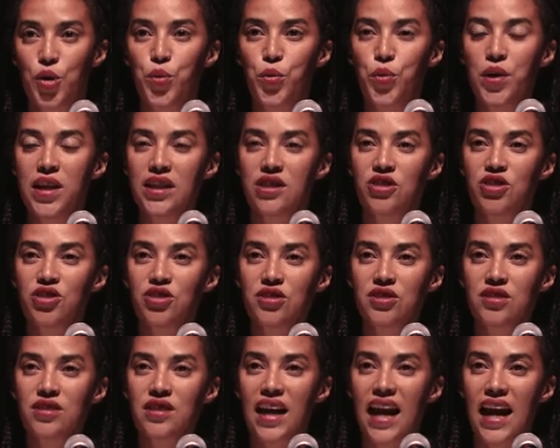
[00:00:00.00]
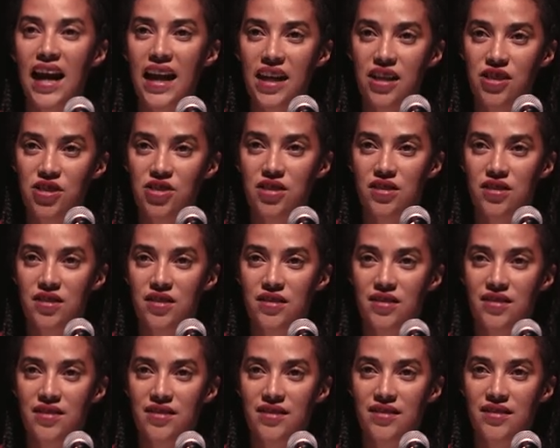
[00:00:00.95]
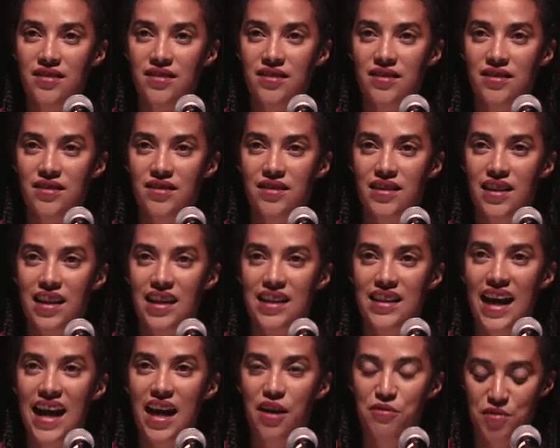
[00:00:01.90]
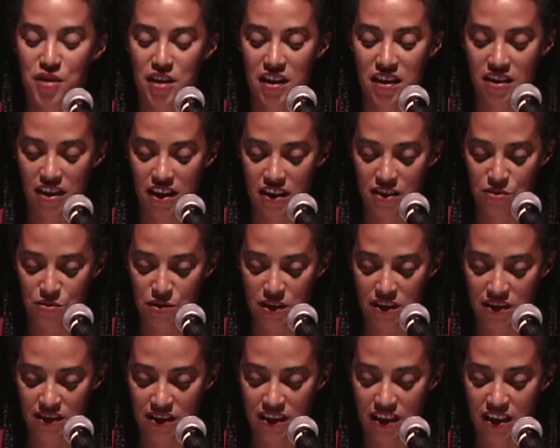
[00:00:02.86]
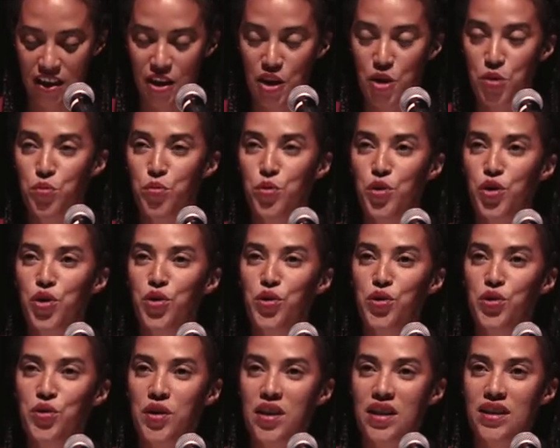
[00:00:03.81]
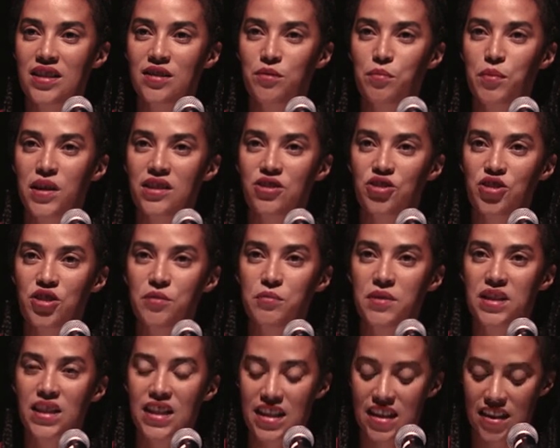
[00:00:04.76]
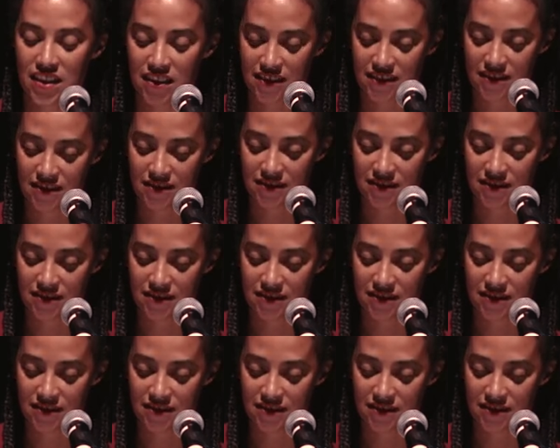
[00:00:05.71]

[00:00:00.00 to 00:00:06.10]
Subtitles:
Which Asian and African countries were colonized by Germany?